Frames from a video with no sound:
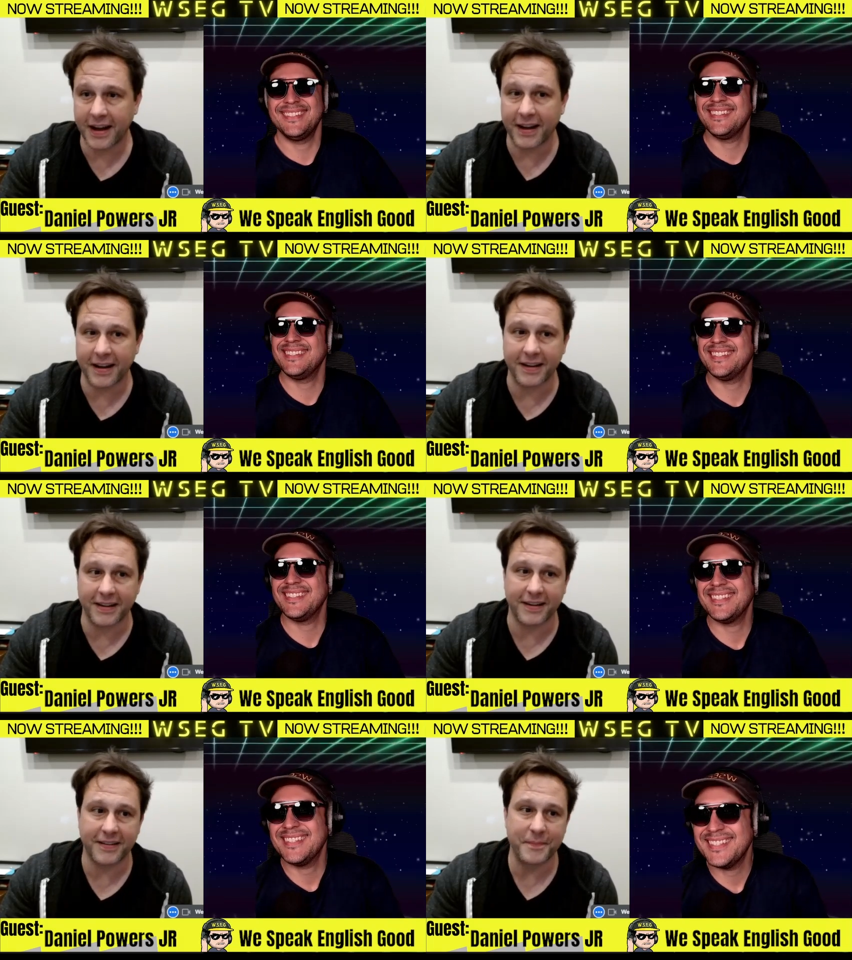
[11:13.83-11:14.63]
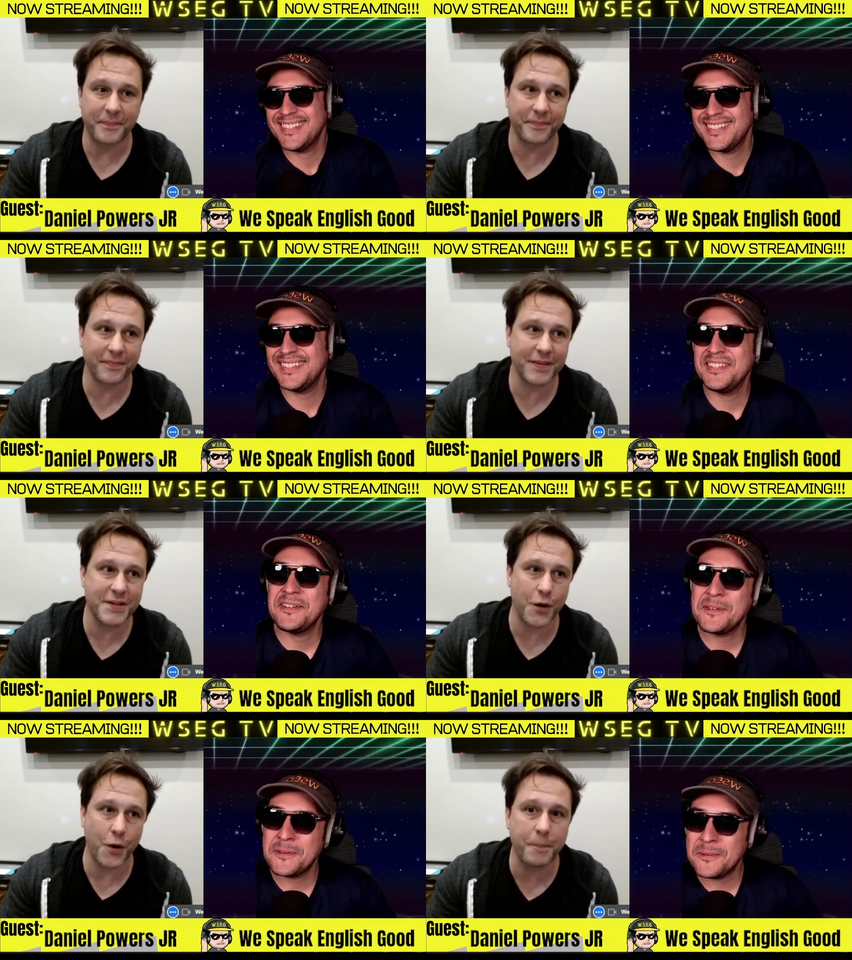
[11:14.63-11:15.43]
Speaker 1: uh, to
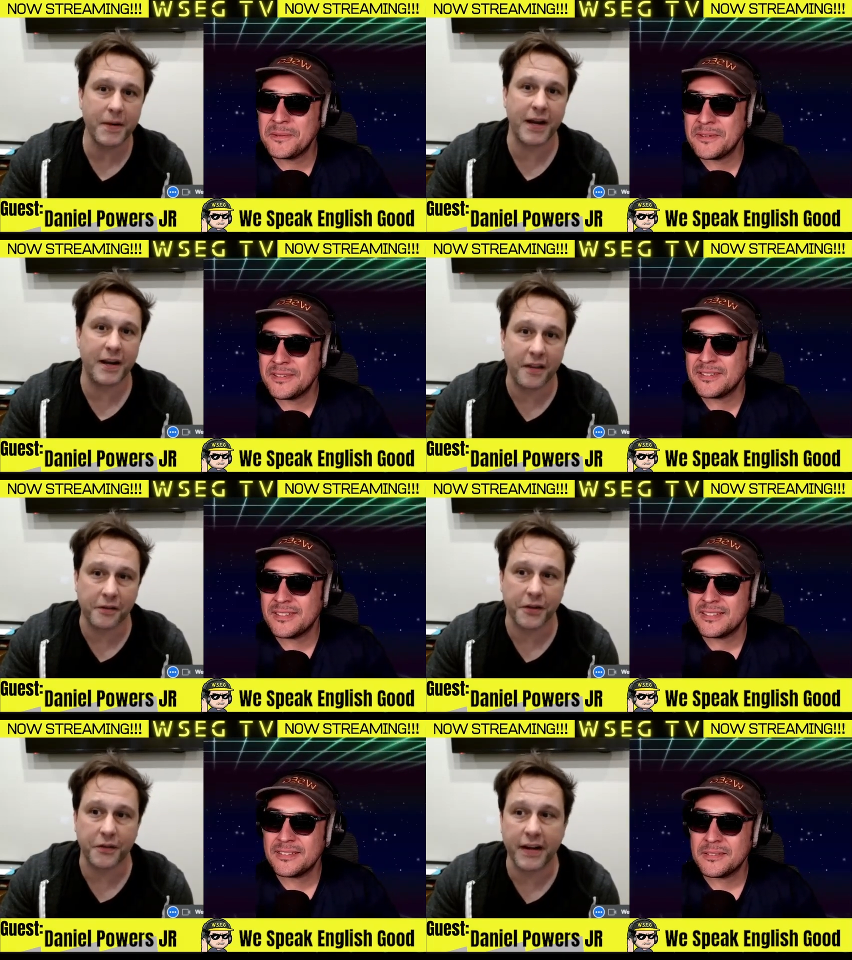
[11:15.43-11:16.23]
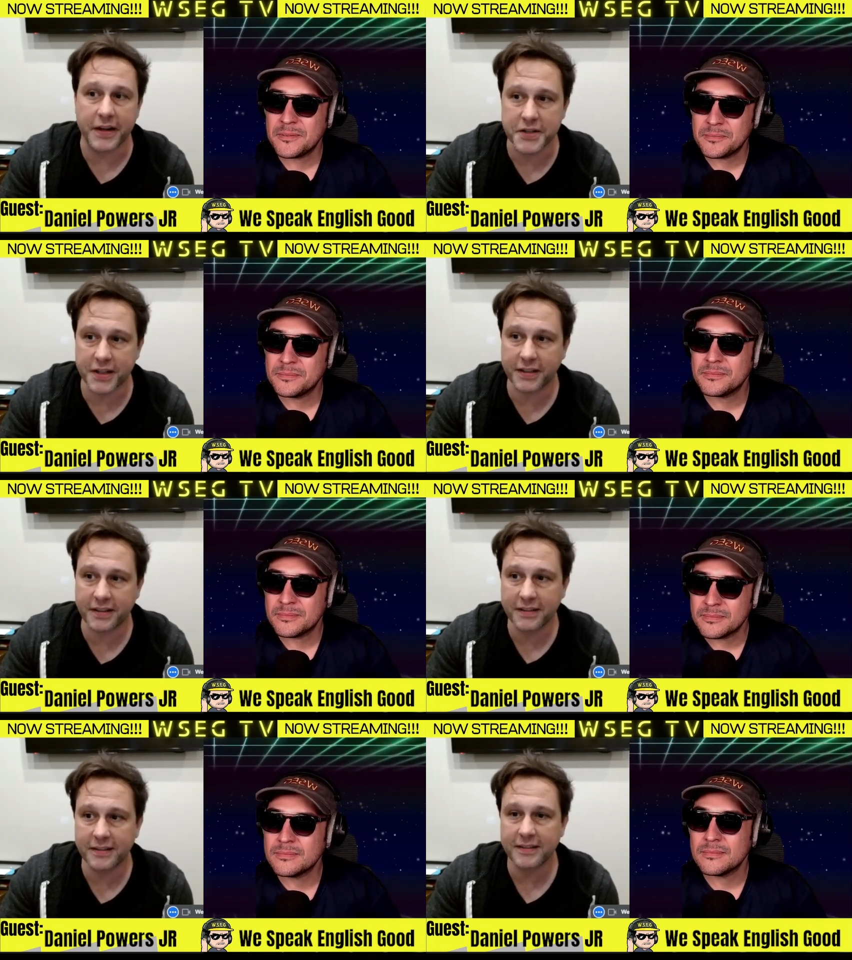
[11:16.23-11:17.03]
open another location
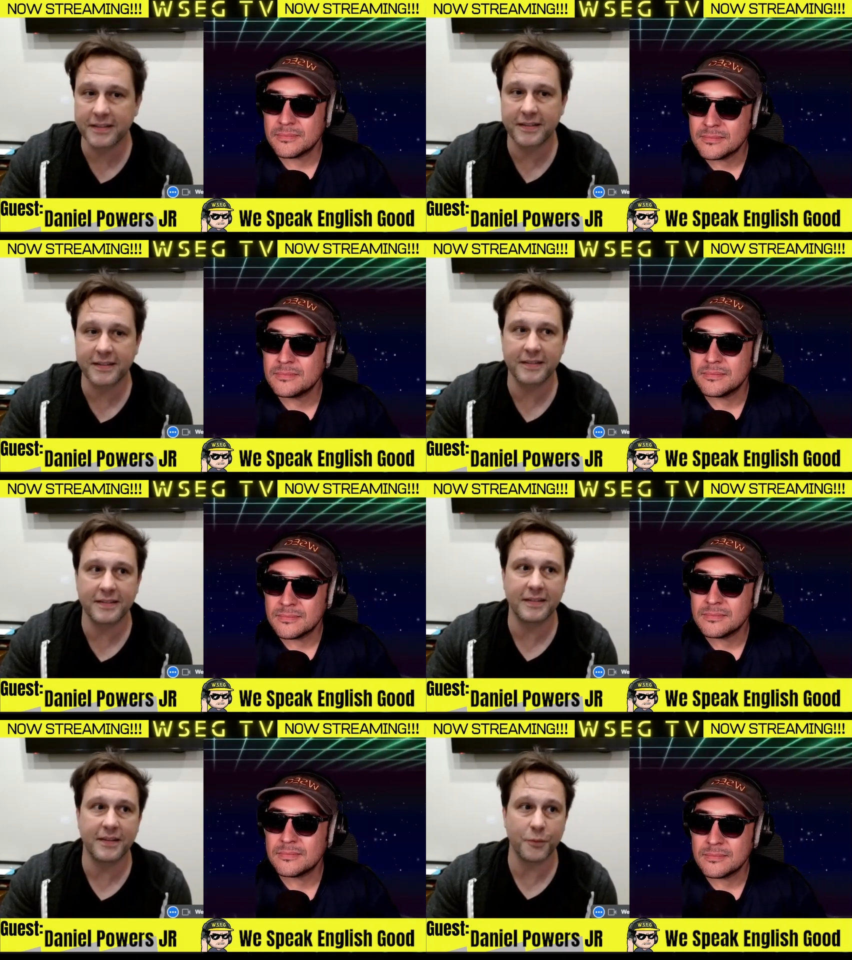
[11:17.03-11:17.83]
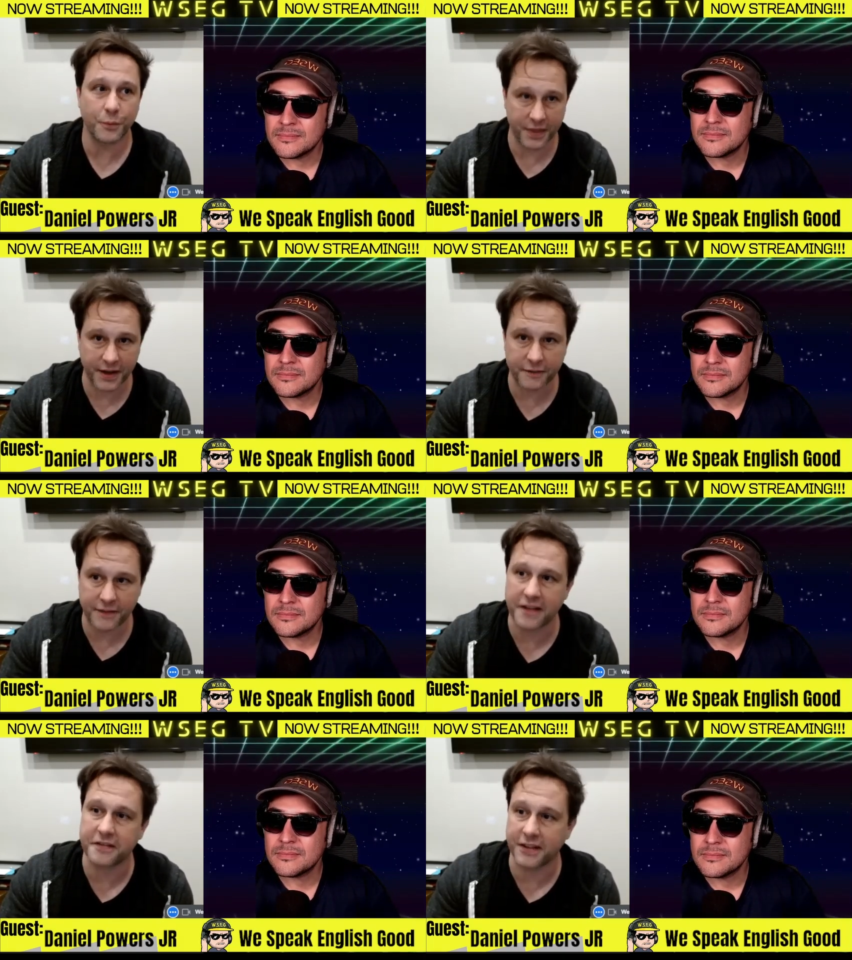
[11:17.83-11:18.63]
with an
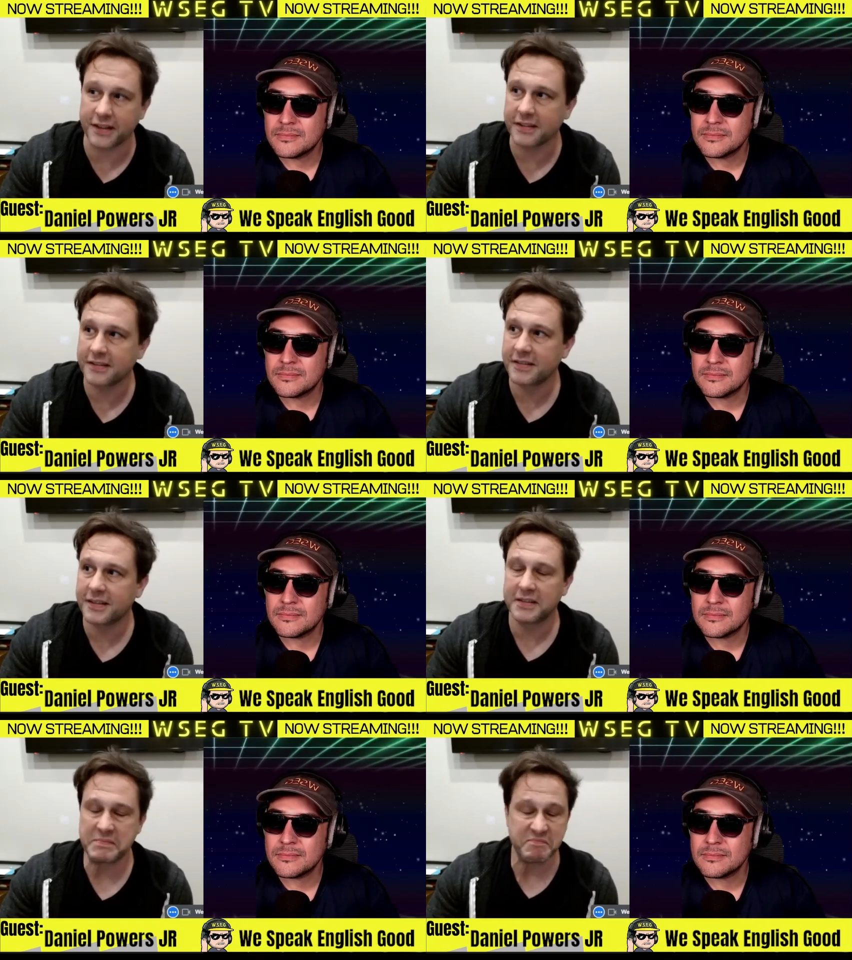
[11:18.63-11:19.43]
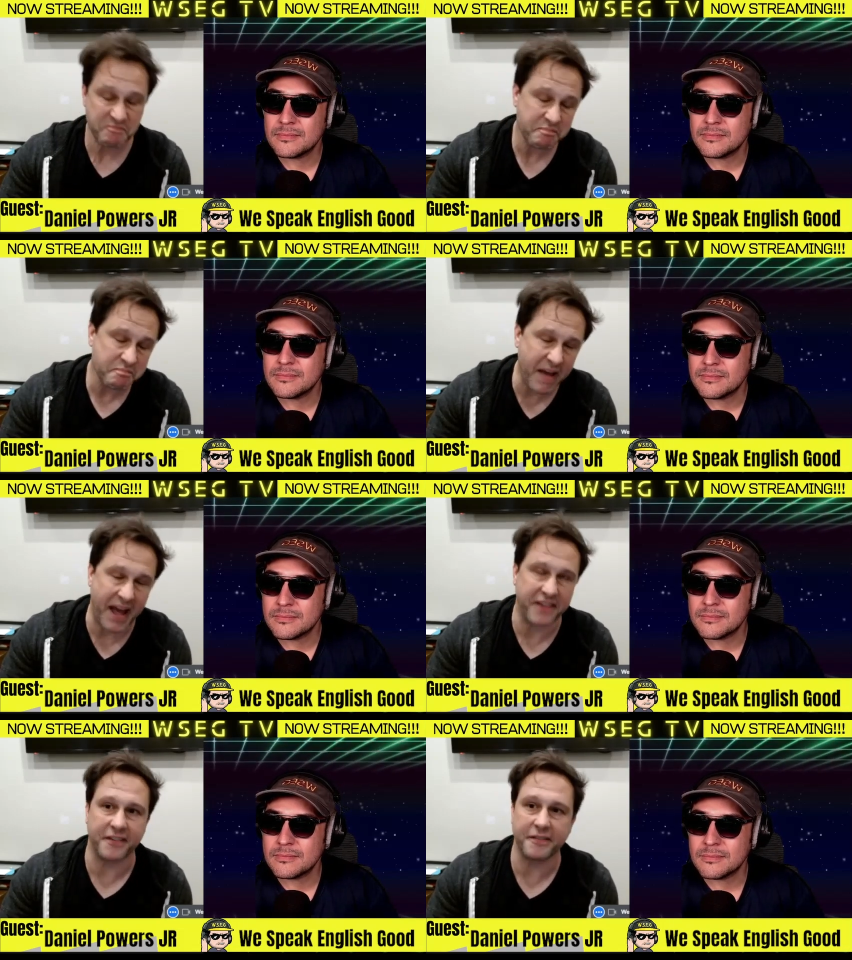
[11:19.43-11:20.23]
investor,
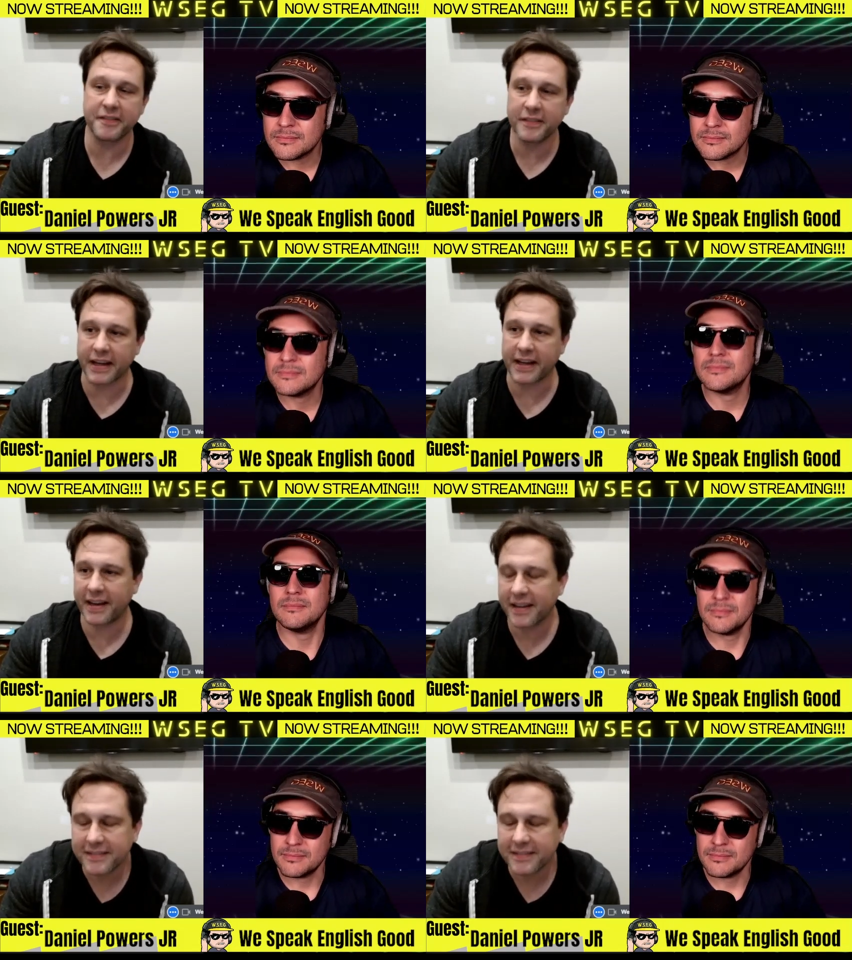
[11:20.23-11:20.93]
massive. Like, mm.